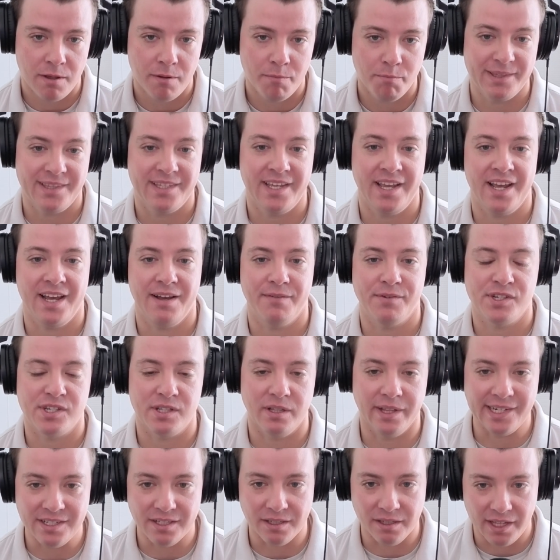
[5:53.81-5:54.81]
but they have
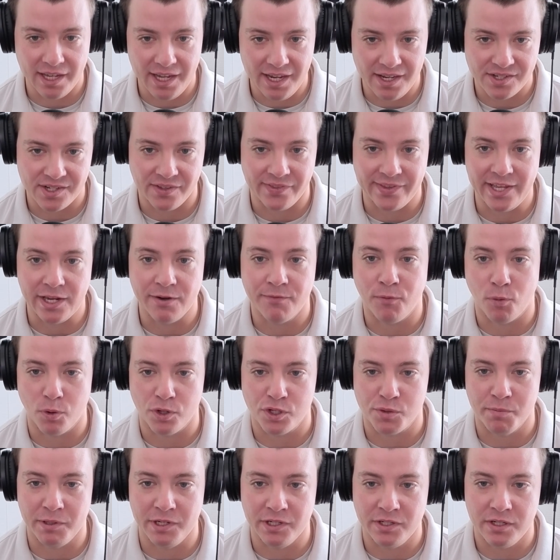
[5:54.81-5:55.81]
slight delays on the
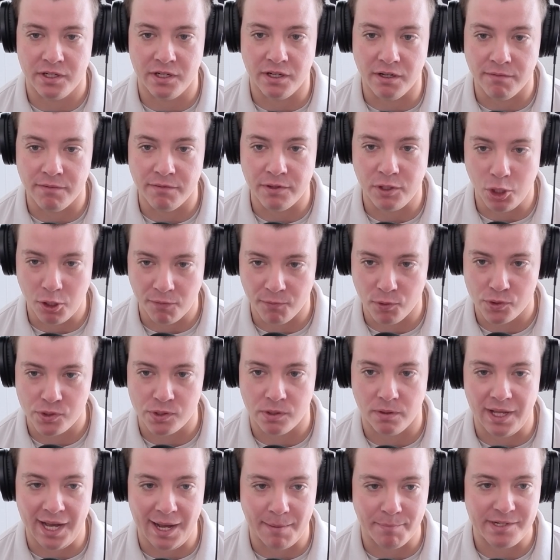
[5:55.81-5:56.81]
enforcement of
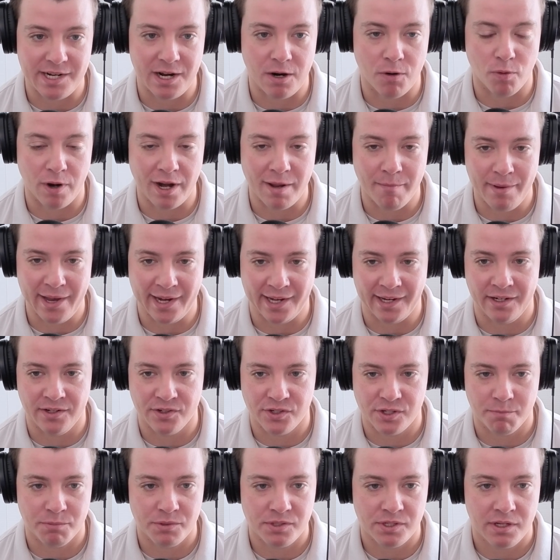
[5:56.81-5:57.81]
universal opt-out right
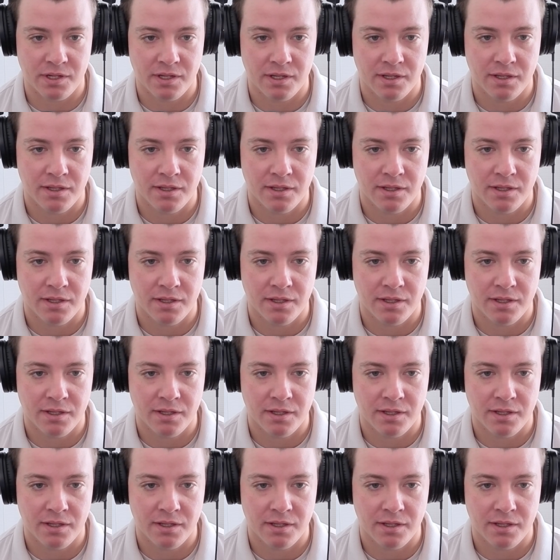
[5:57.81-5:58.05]
mechanisms.